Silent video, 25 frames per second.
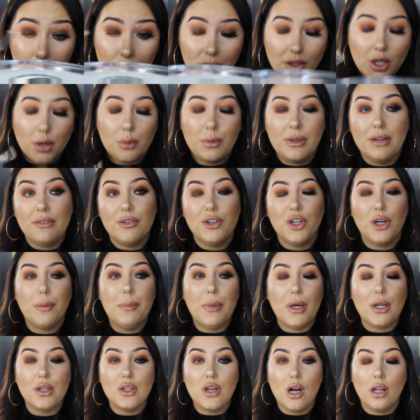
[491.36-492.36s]
Now whenever you're
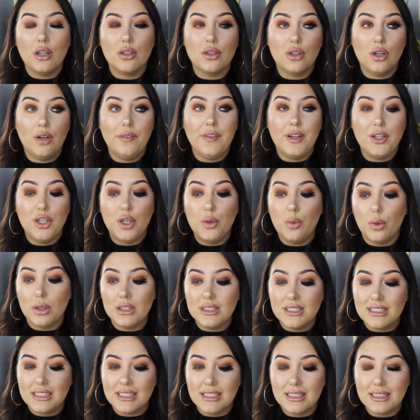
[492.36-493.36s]
putting colour on that you
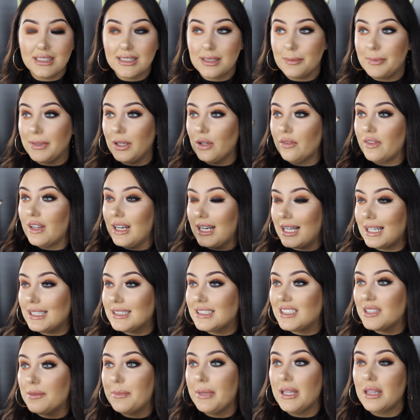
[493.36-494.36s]
want to be on the
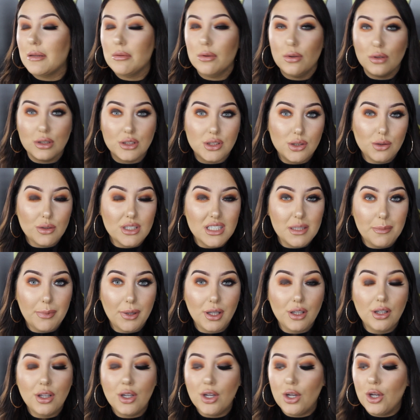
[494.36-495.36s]
lid to be the most
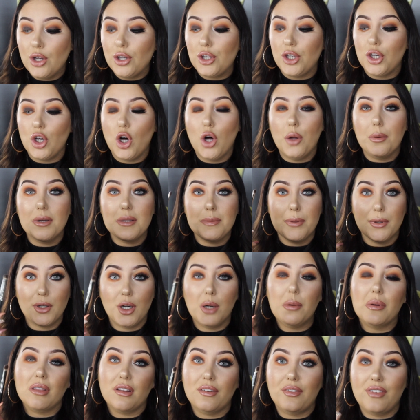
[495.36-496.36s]
noticeable, you always put
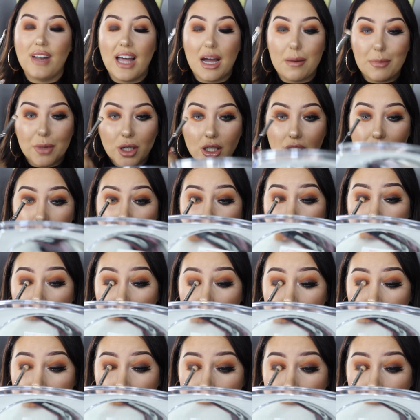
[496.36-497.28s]
it on with a flat brush.